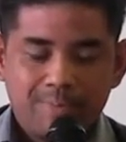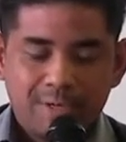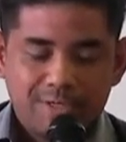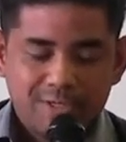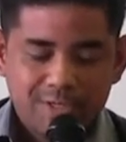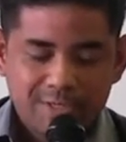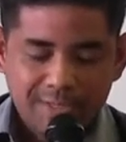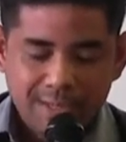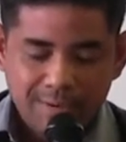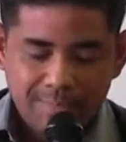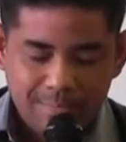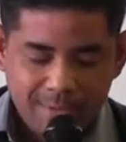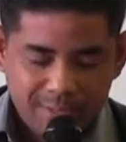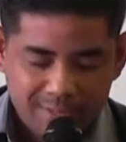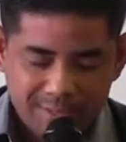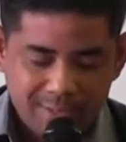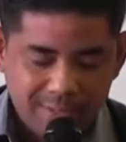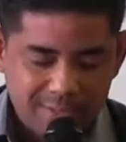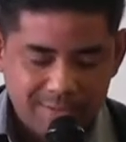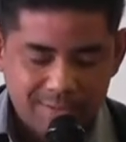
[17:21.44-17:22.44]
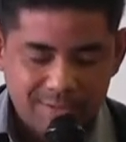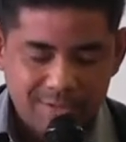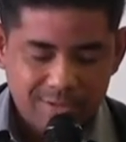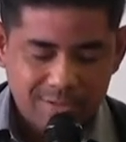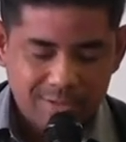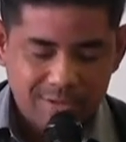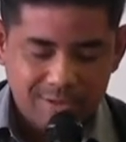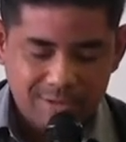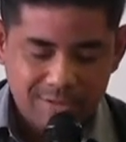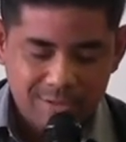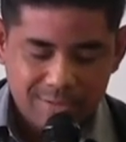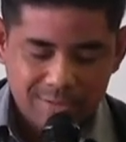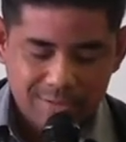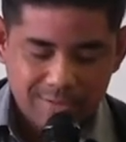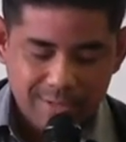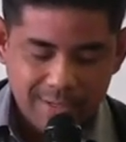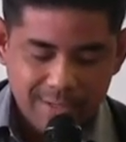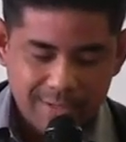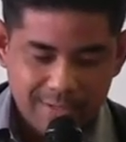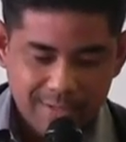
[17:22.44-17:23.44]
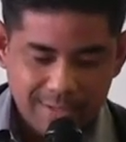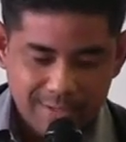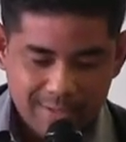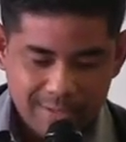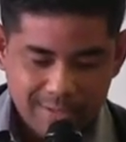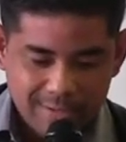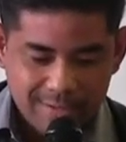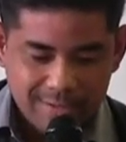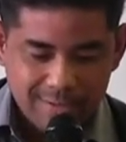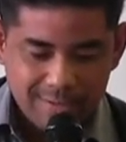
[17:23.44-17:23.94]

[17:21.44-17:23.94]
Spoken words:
But just admitting to God and